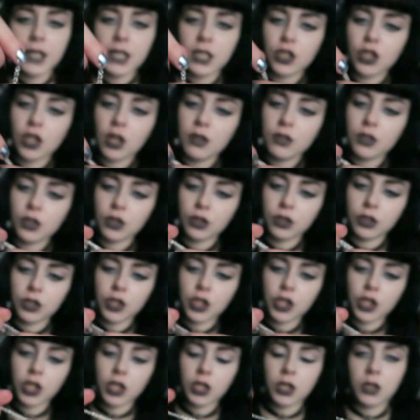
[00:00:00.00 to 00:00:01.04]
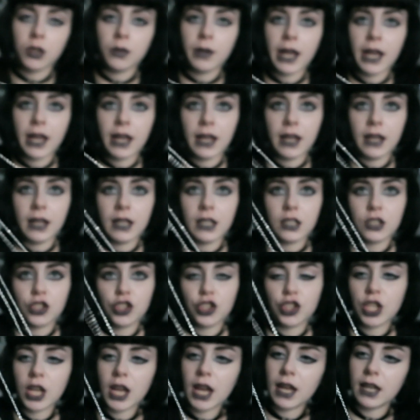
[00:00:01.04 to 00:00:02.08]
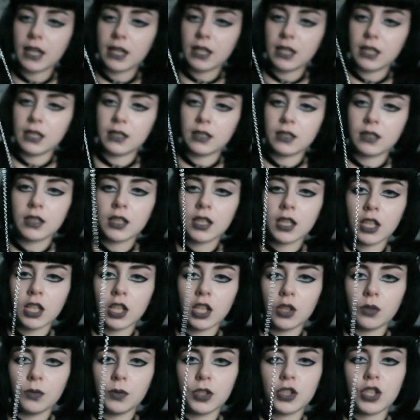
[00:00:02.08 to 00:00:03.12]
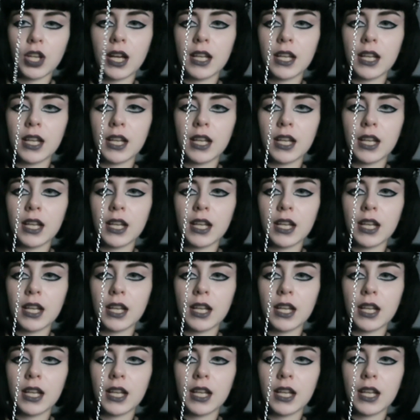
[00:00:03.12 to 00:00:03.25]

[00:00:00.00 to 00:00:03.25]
this goes onto a chain, which